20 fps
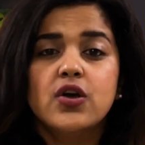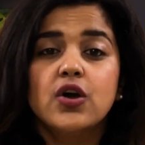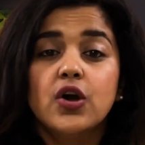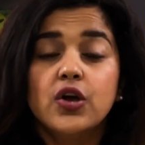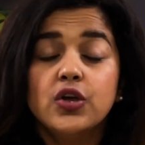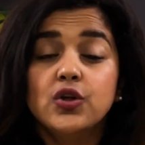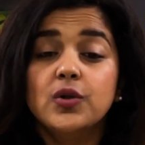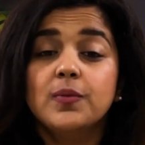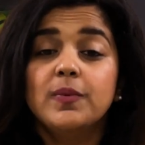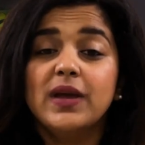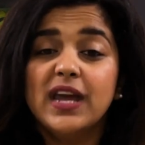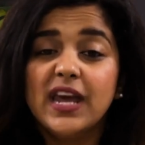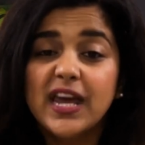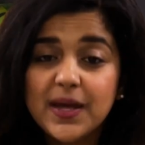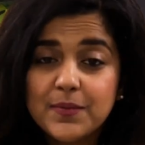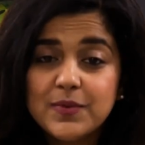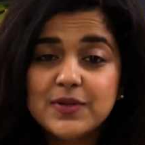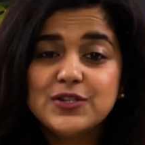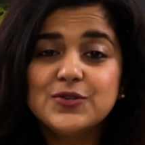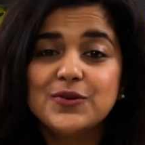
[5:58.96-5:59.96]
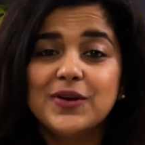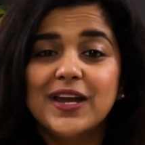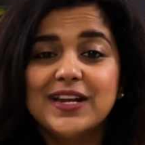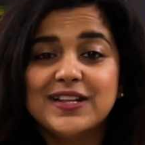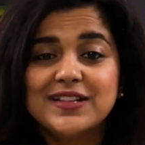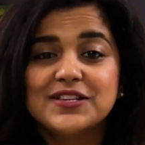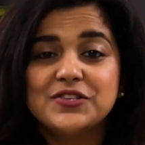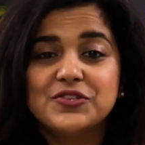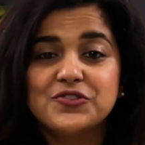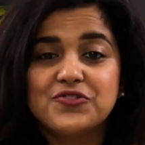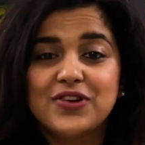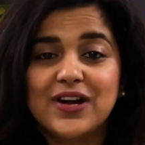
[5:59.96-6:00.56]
You'll be able to aid this